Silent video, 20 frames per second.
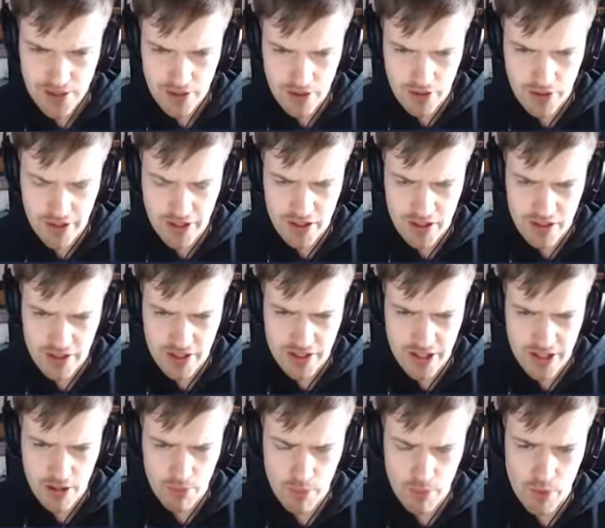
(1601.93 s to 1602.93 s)
I'll let, I'll let a
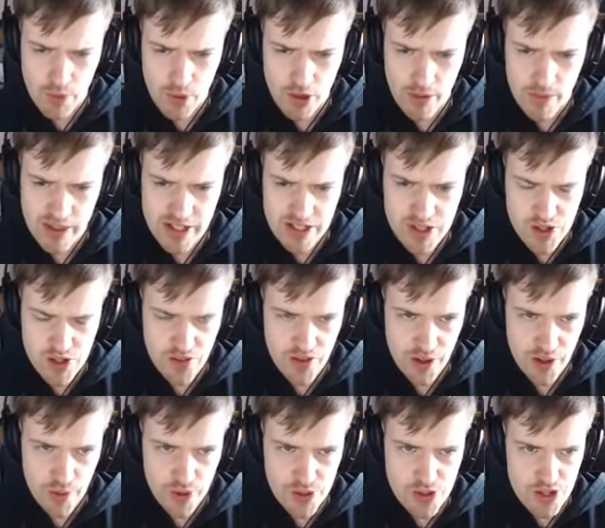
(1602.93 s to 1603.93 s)
couple more come in and see if
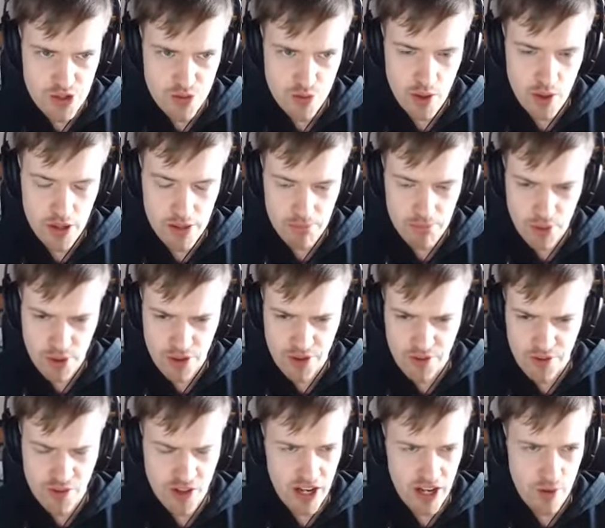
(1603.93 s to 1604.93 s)
anyone says right, but I
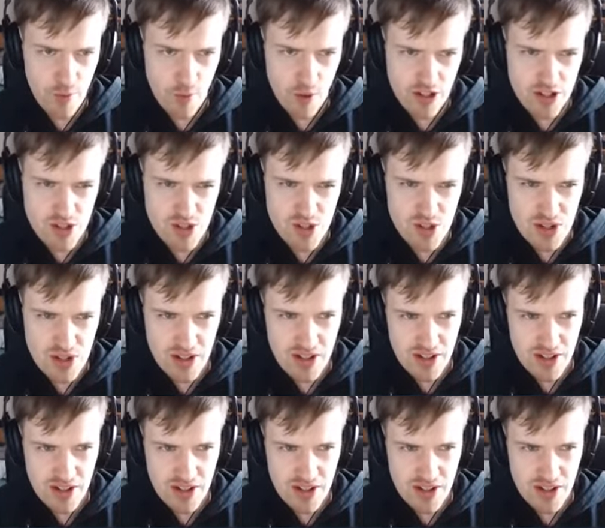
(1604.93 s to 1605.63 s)
don't think anyone is.